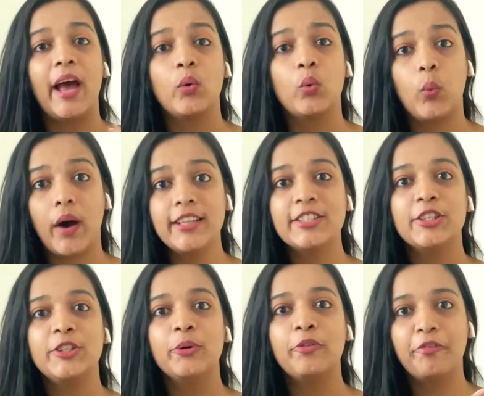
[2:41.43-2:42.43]
And once
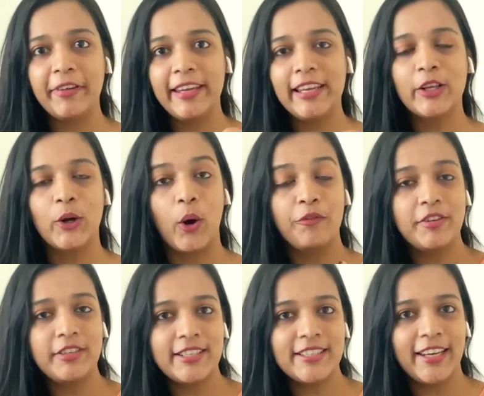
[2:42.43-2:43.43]
you feel
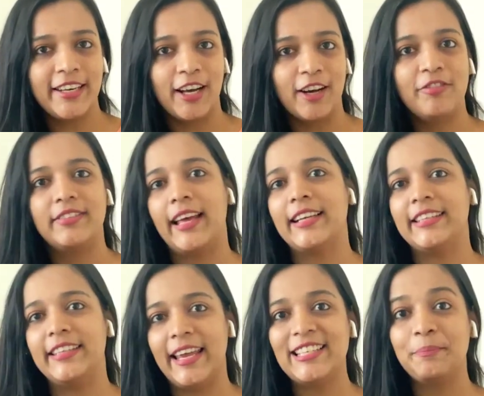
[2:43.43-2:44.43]
confident enough
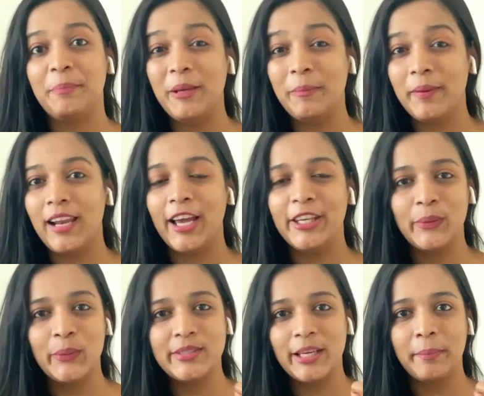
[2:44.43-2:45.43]
that yes, people are
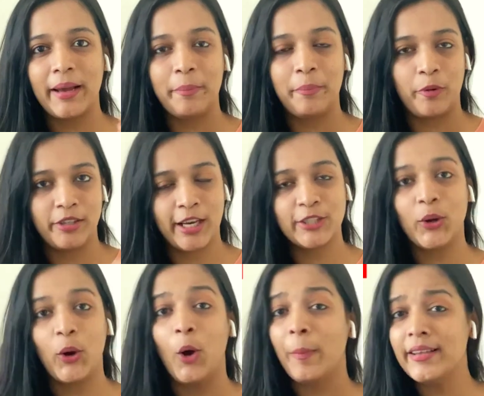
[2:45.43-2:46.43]
using my
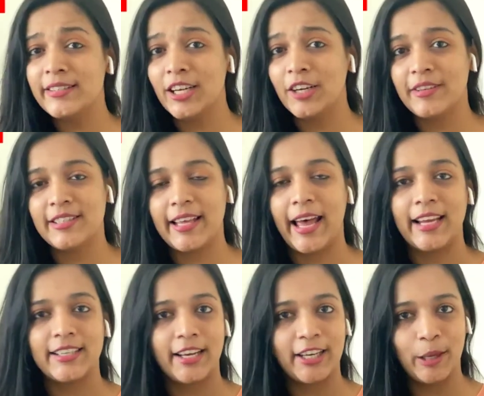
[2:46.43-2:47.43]
product or my service
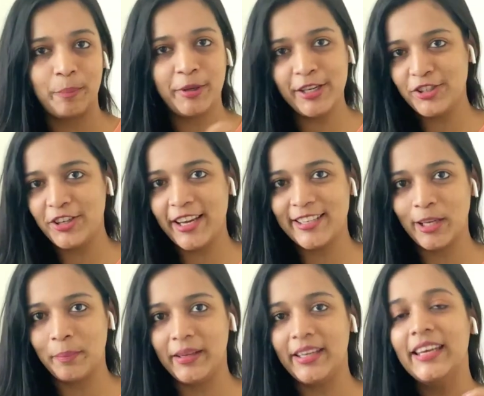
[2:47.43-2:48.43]
and are
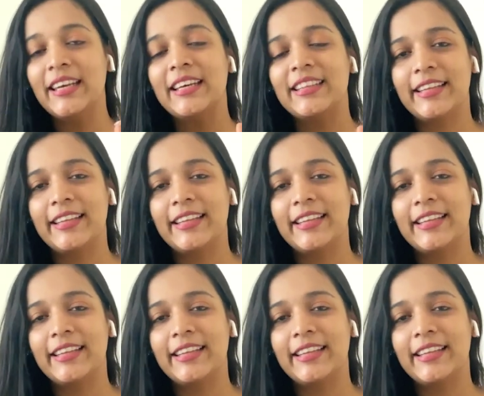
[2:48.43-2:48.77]
appreciating me,